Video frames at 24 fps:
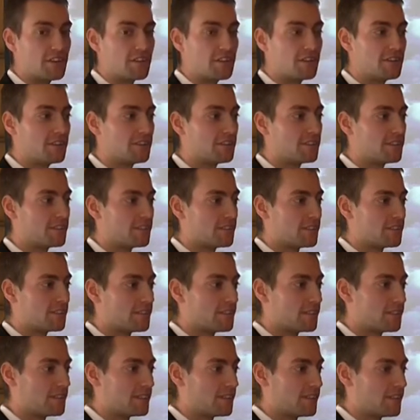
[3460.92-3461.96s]
here
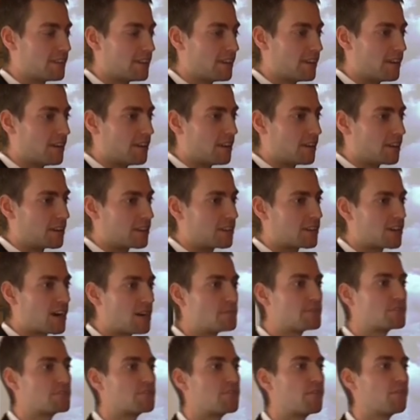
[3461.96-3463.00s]

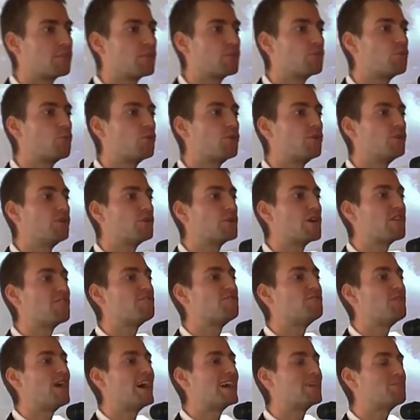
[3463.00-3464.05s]
comes from the
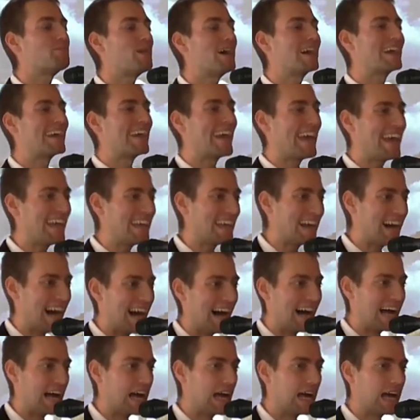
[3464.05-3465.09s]
word
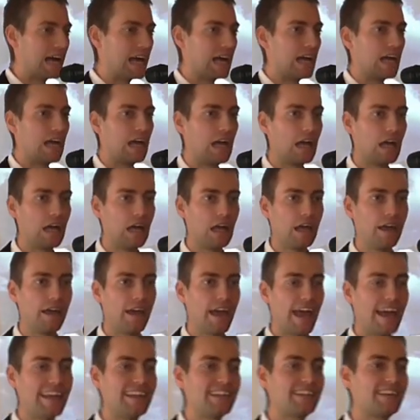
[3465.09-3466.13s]
pharmakeia.
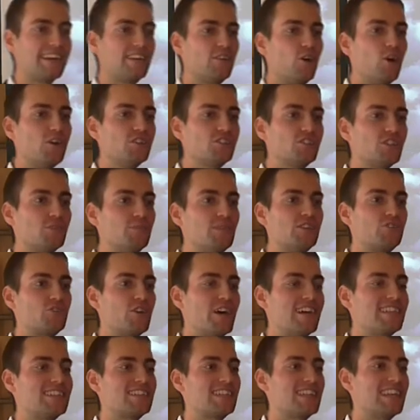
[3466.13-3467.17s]
And it can also
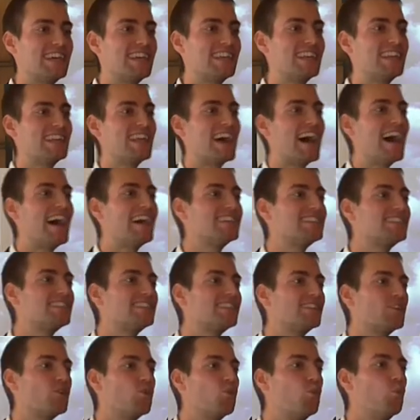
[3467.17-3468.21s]
be translated
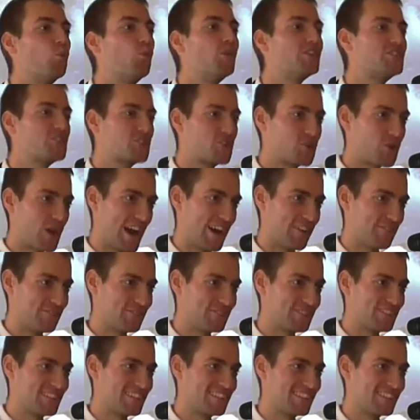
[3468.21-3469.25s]
as
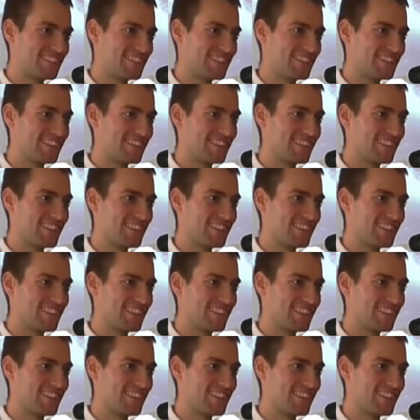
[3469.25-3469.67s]
witchcraft.